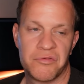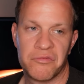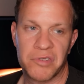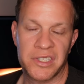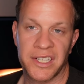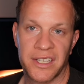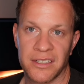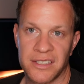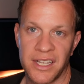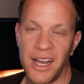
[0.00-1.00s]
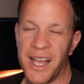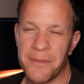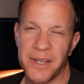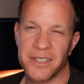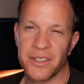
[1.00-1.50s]
ridiculously high. I
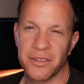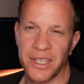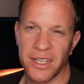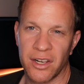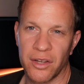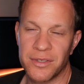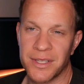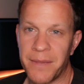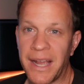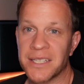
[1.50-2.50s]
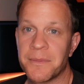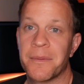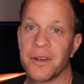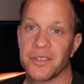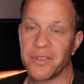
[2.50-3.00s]
imagine they'll get close. The
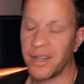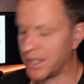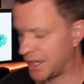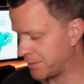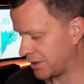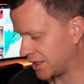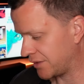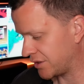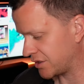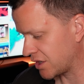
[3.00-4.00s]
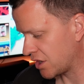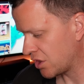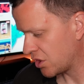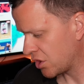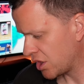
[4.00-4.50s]
maximum in Australia, I believe, is
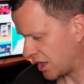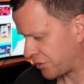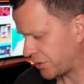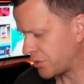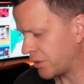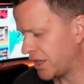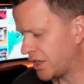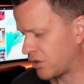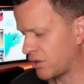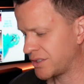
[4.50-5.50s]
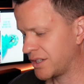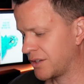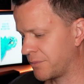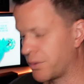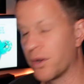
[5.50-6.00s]
320 across
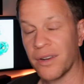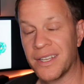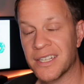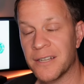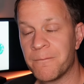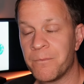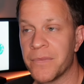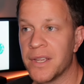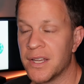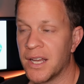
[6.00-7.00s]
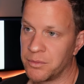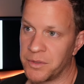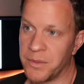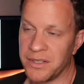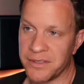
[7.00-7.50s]
per litre,
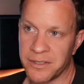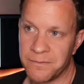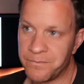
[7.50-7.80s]
which means